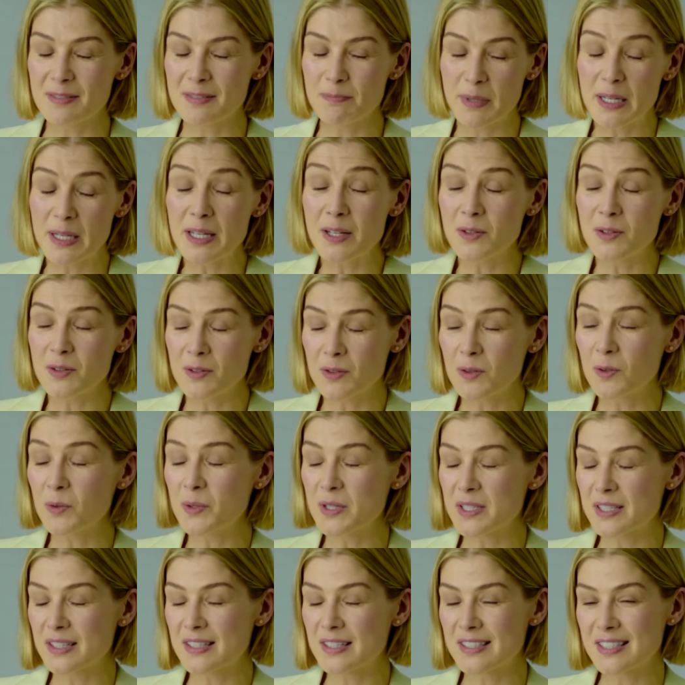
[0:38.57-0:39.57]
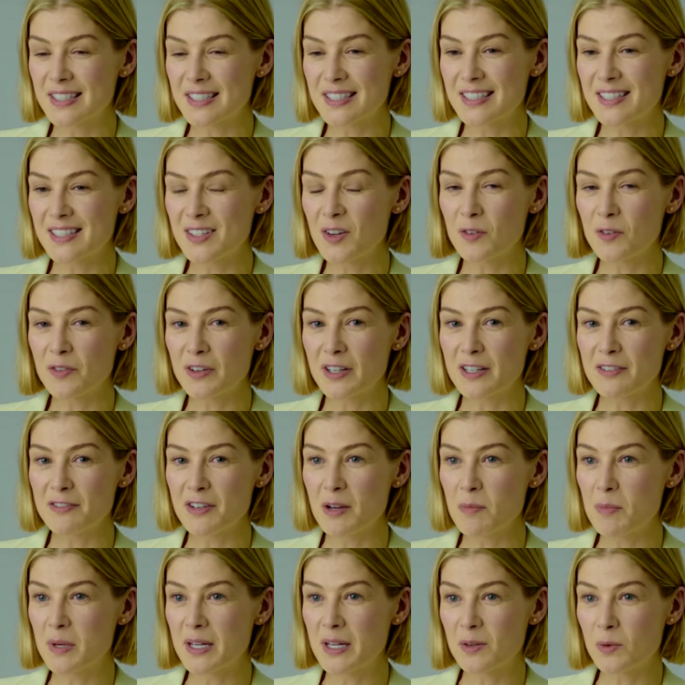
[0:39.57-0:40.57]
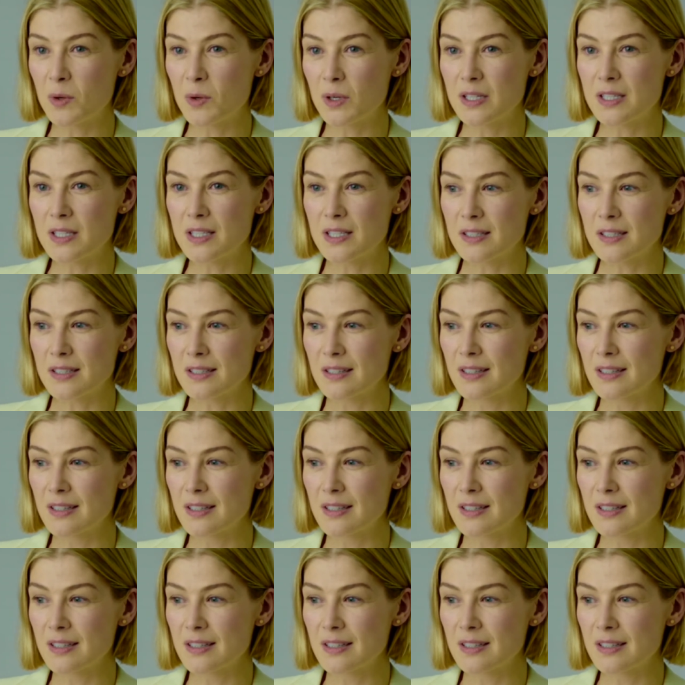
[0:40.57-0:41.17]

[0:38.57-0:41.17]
been always considered not very feminine qualities.